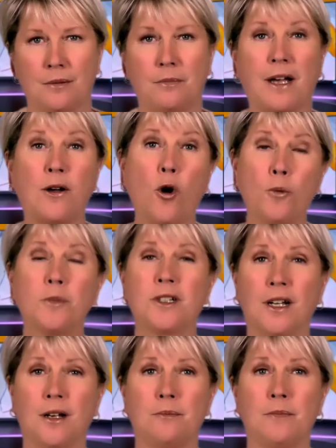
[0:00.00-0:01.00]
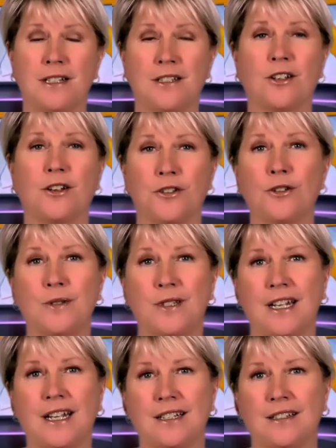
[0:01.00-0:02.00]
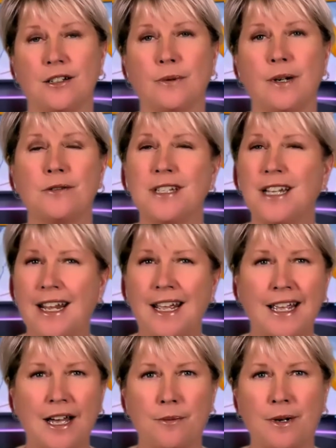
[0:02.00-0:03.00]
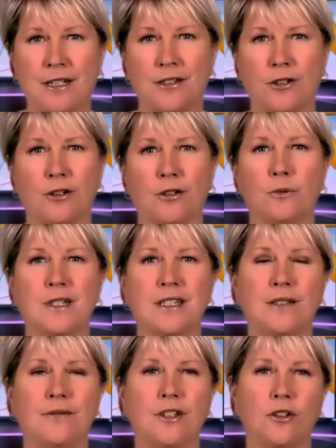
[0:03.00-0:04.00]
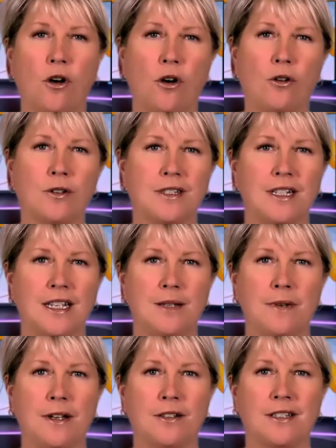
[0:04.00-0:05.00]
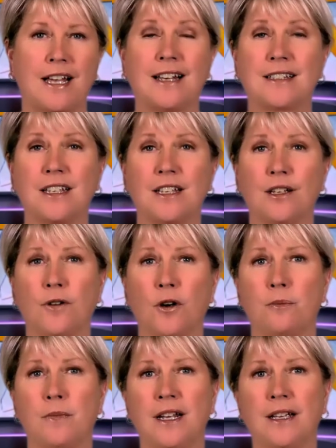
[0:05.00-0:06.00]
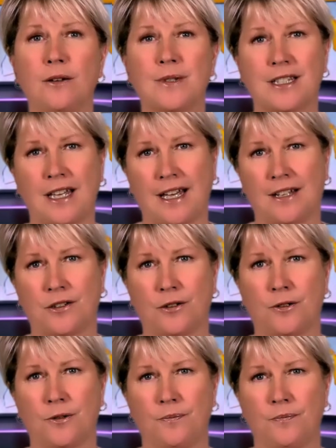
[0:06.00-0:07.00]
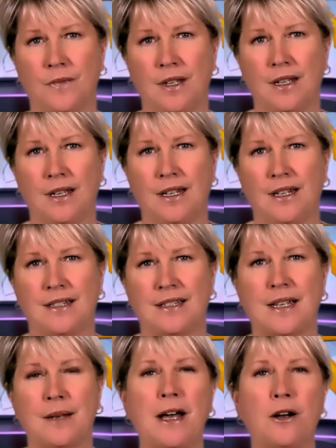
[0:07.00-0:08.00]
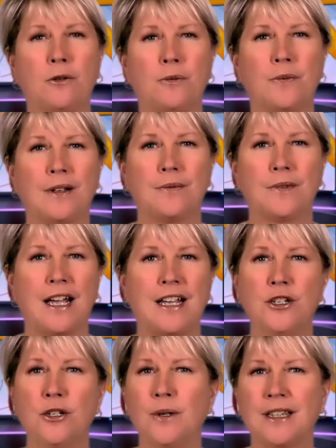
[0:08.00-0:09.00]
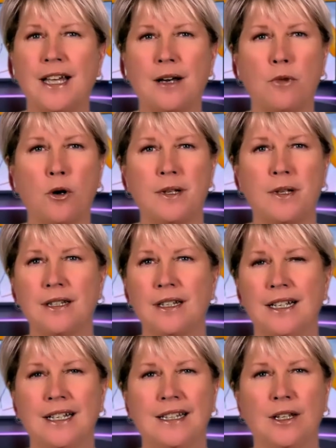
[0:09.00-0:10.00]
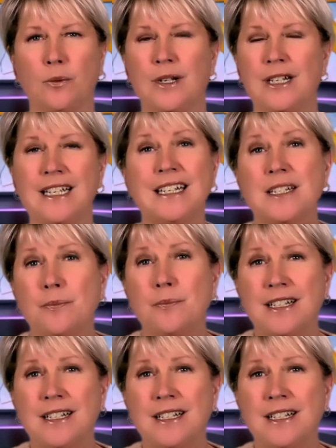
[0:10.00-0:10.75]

My home club meets on Tuesdays, and around 10 a.m. I started receiving calls and emails asking if our meeting was canceled. Somehow, I knew at that moment that we needed to